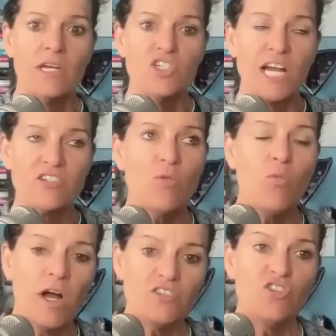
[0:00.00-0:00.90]
She actually
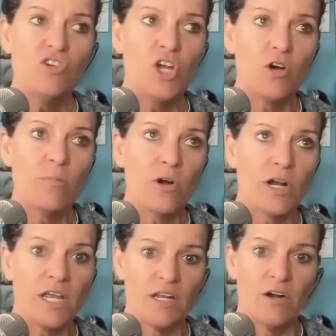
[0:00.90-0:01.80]
wants you to go
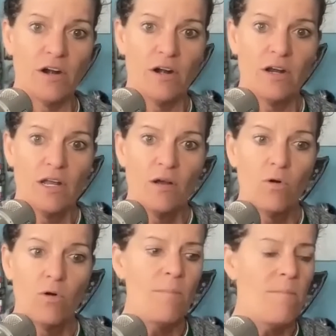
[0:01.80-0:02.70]
more inner.
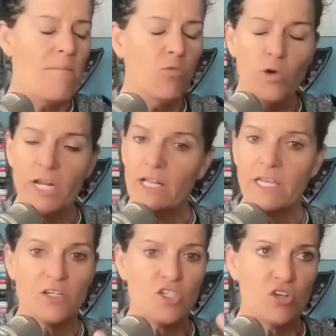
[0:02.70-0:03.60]
We're
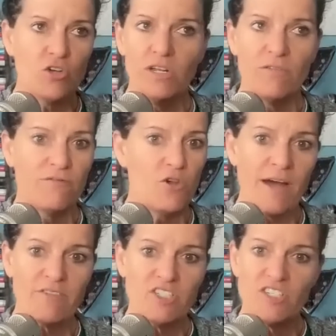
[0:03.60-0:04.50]
really intuitive. If you
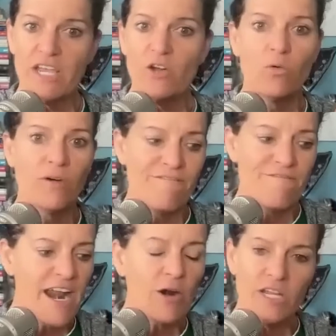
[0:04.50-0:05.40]
have a cycle, we're
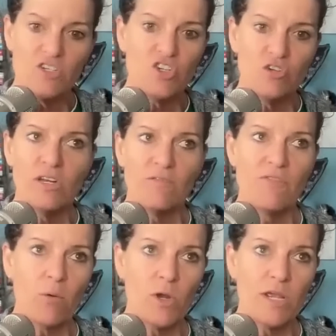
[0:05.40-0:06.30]
very intuitive
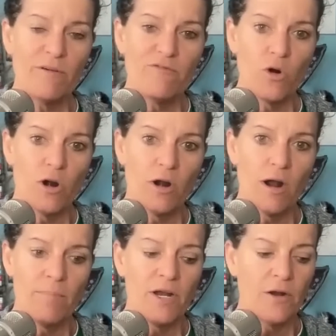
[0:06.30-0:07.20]
that week before
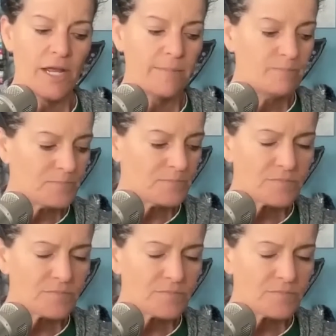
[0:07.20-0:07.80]
our period.